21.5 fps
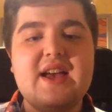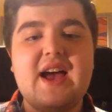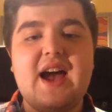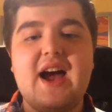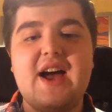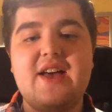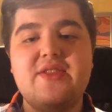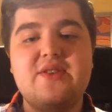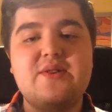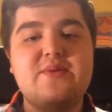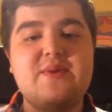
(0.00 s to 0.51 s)

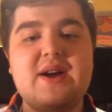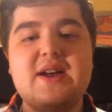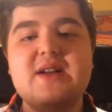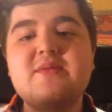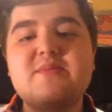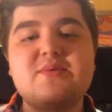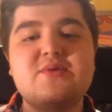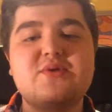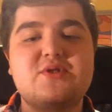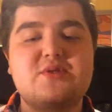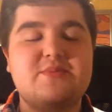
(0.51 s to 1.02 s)
and that we're
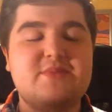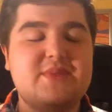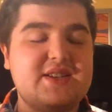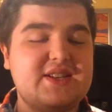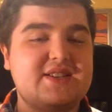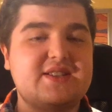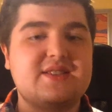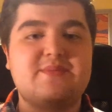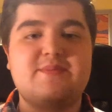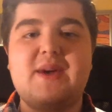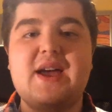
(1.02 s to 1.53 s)
able to
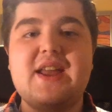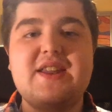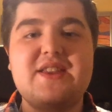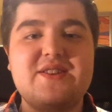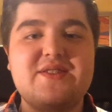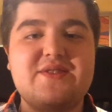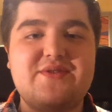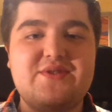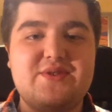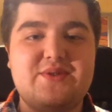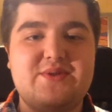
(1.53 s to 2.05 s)
meet as many
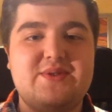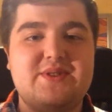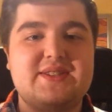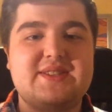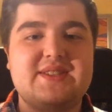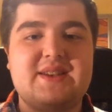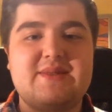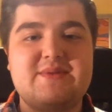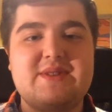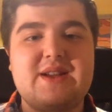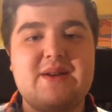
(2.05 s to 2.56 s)
of you in
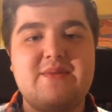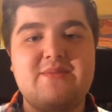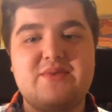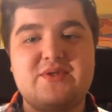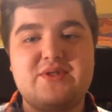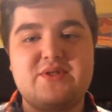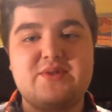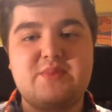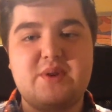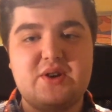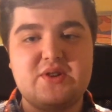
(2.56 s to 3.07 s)
September
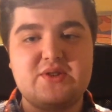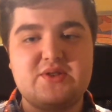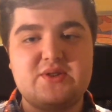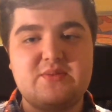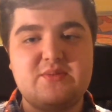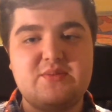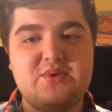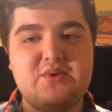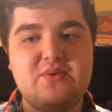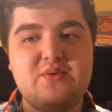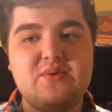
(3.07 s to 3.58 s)
as
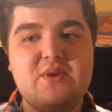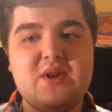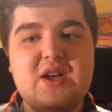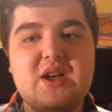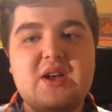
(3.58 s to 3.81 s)
possible.